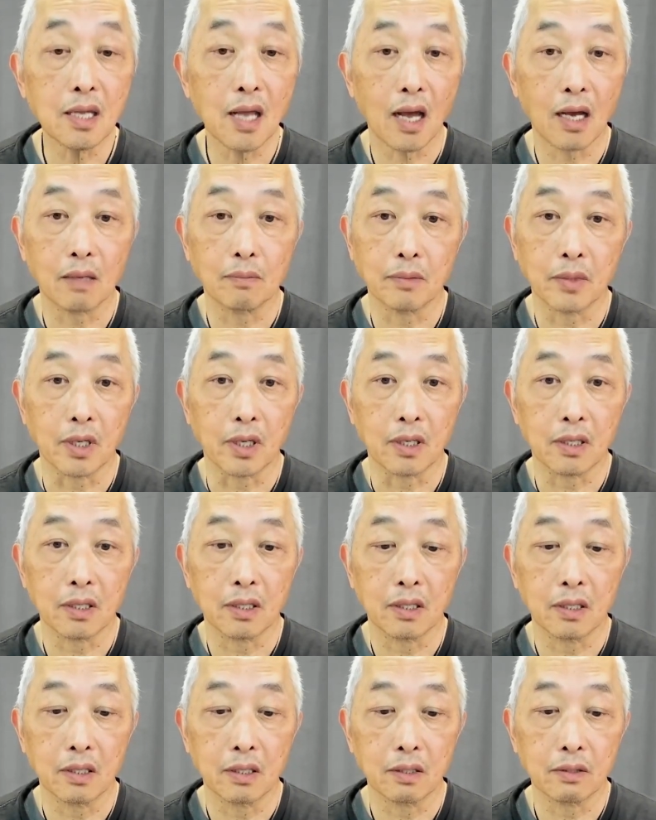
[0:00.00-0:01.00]
kind of
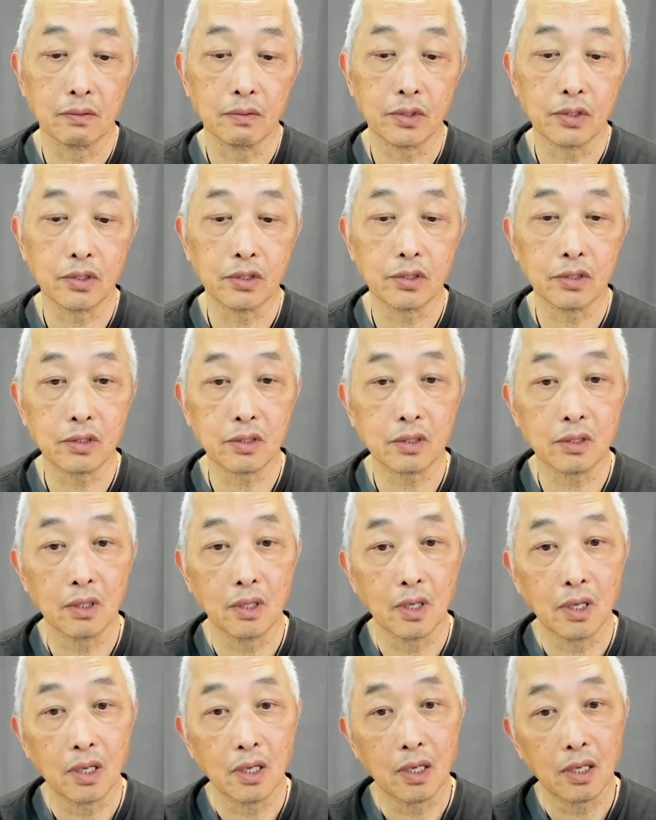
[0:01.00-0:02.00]
the
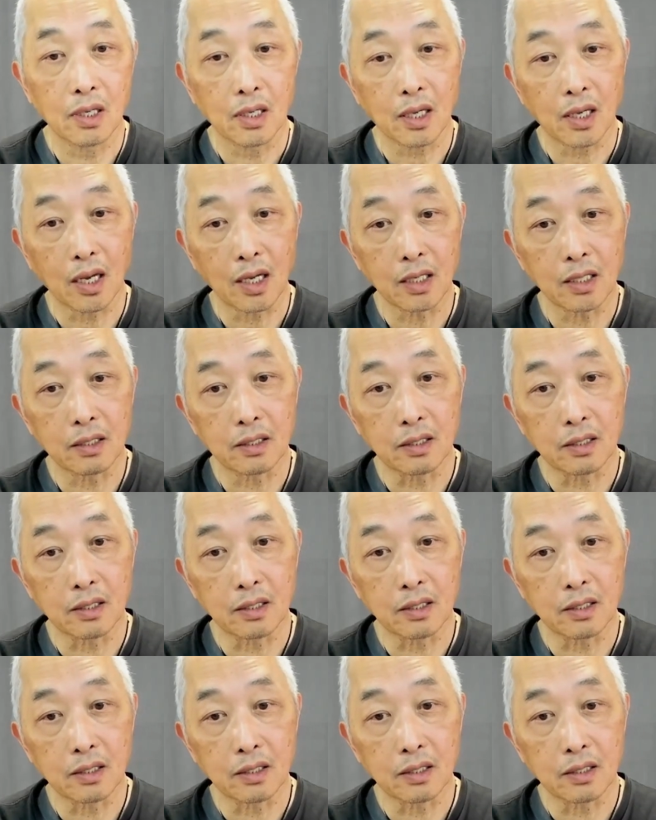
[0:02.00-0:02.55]
companion